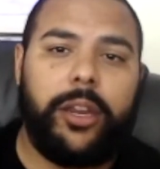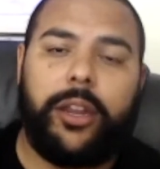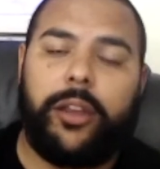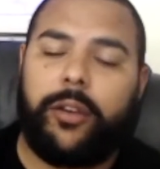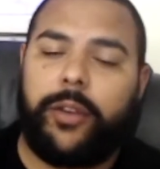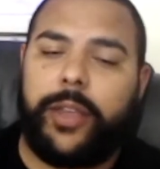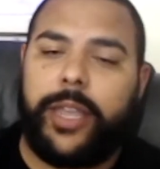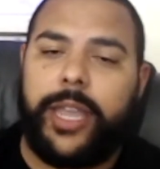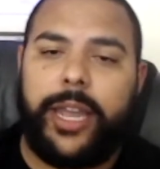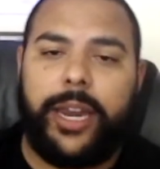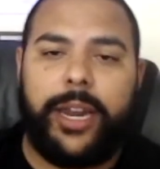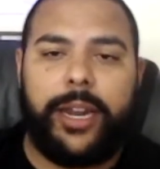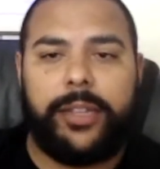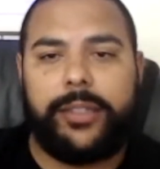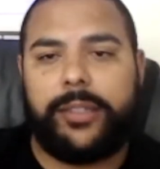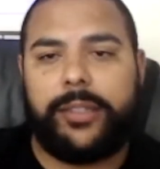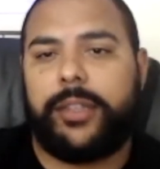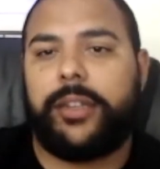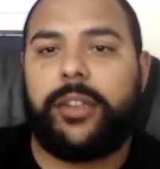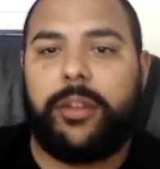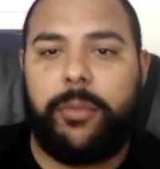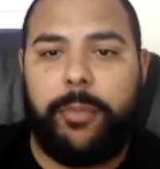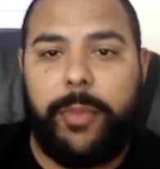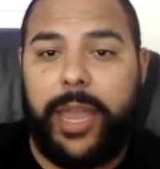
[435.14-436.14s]
Candidates
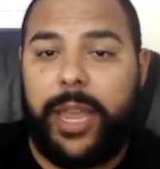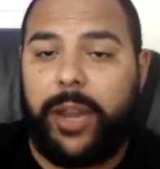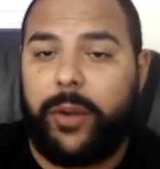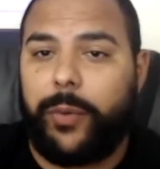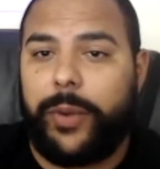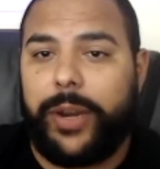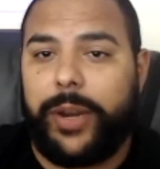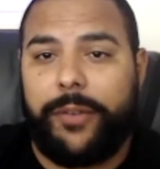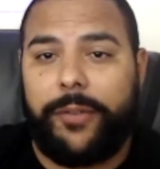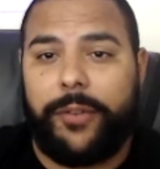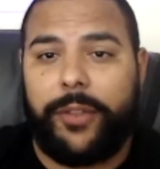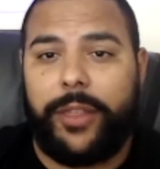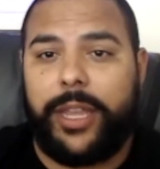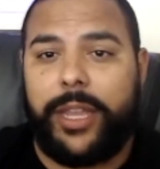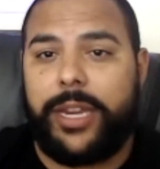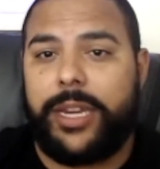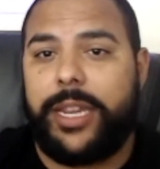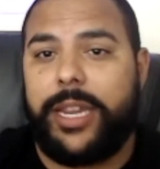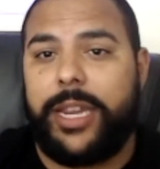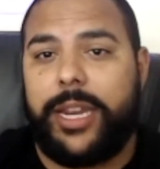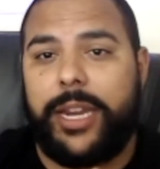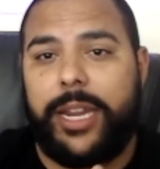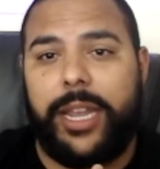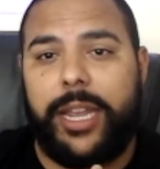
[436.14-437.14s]
could demand whatever they
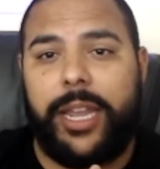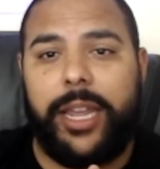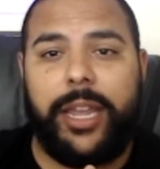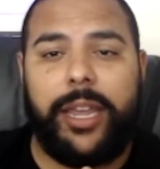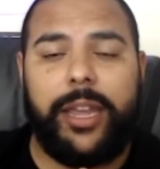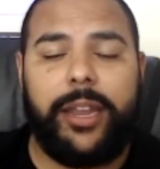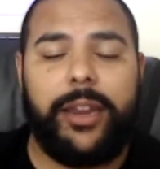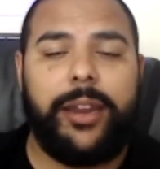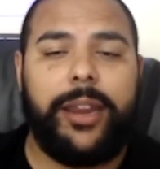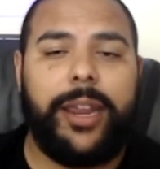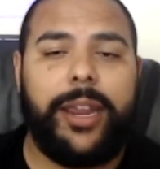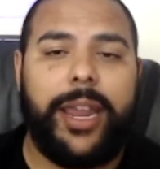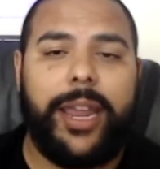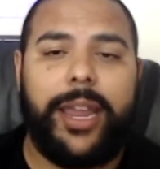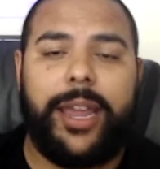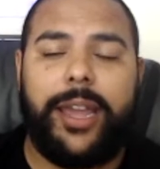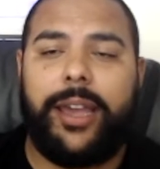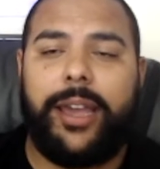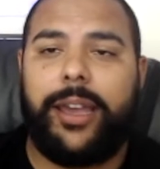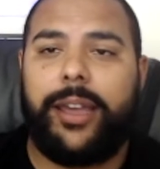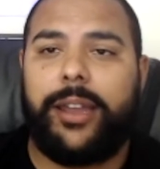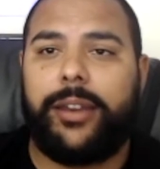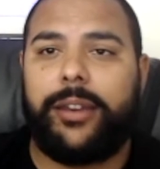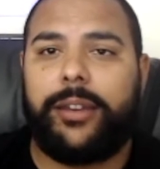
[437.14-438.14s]
needed,
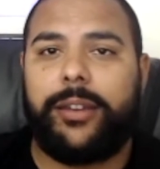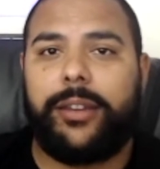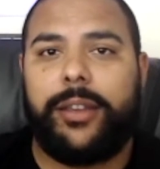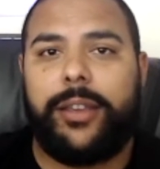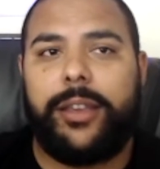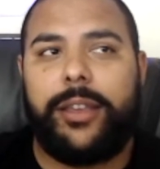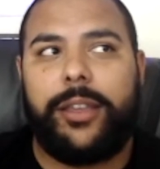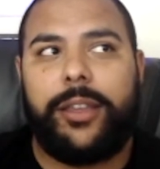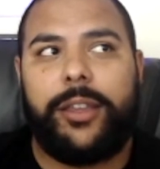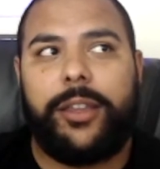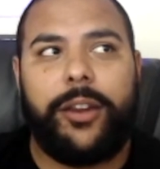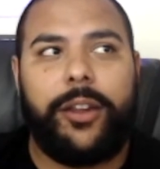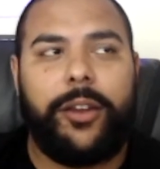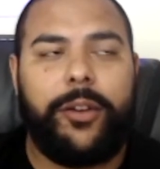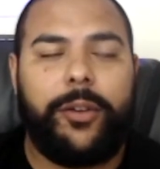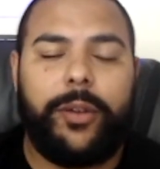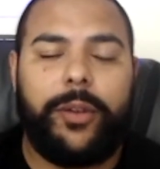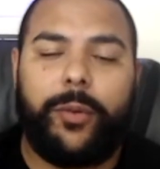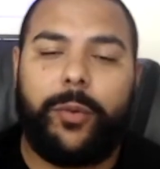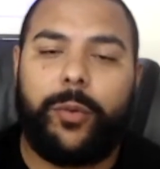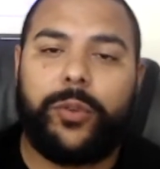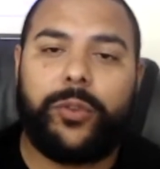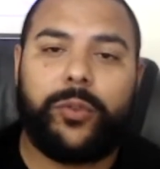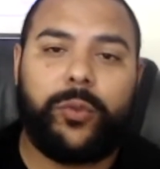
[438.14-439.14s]
and
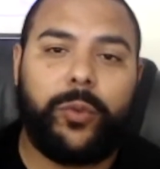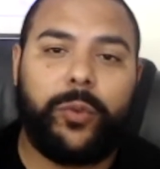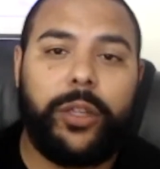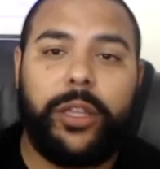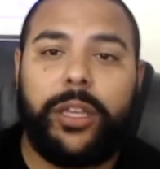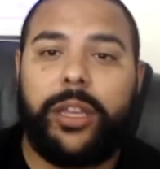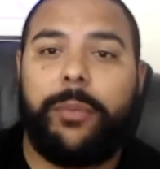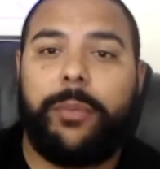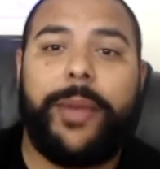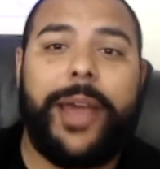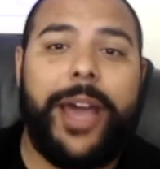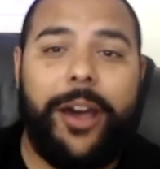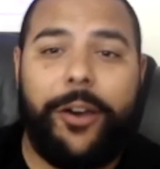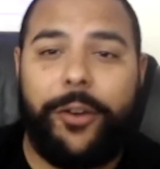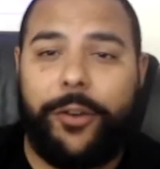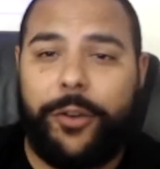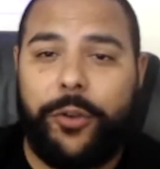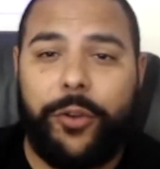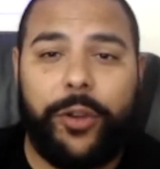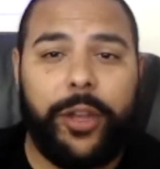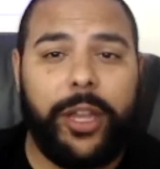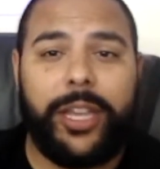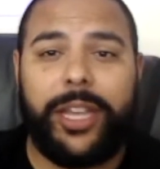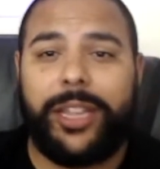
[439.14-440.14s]
it was really about
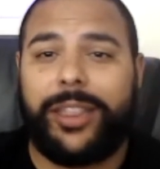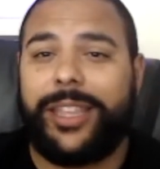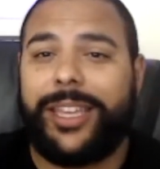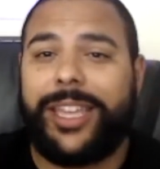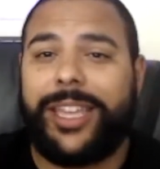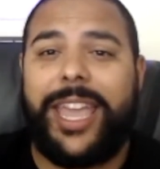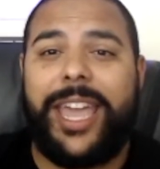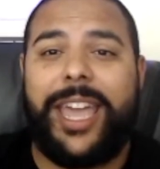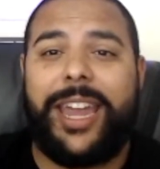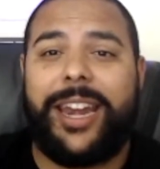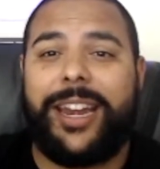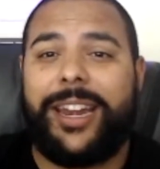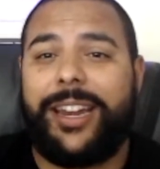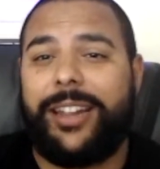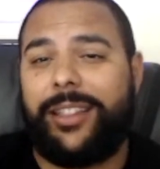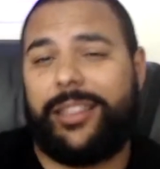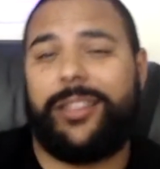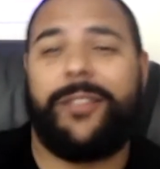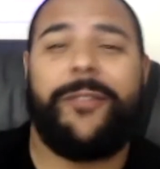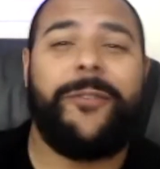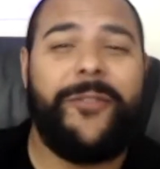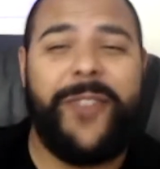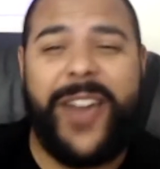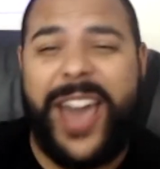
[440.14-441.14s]
who could get the candidate
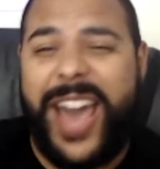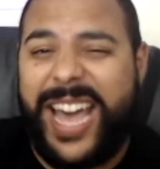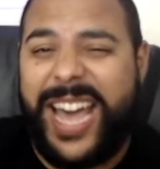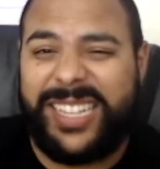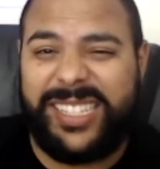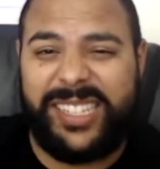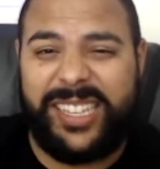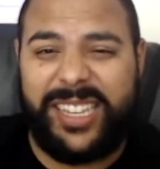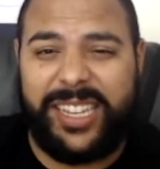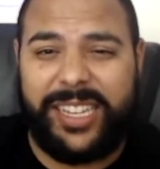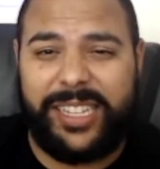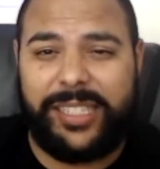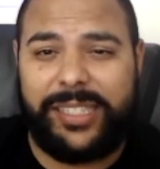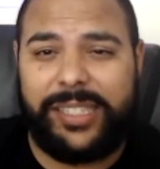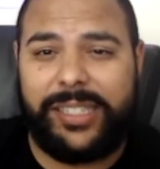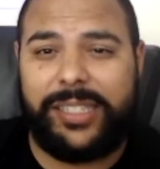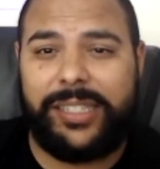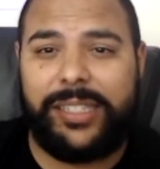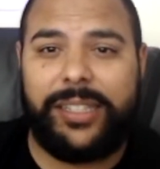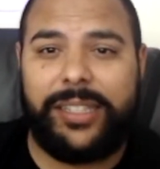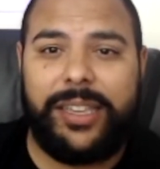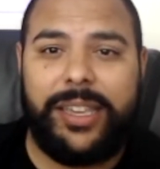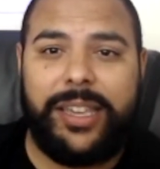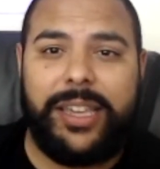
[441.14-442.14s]
the
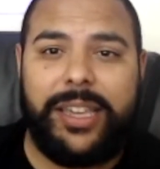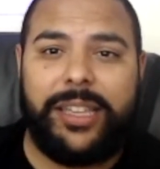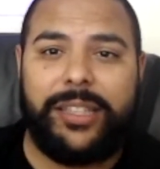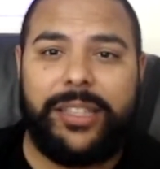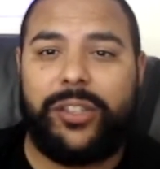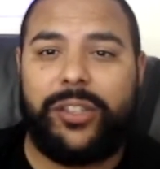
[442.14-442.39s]
fastest to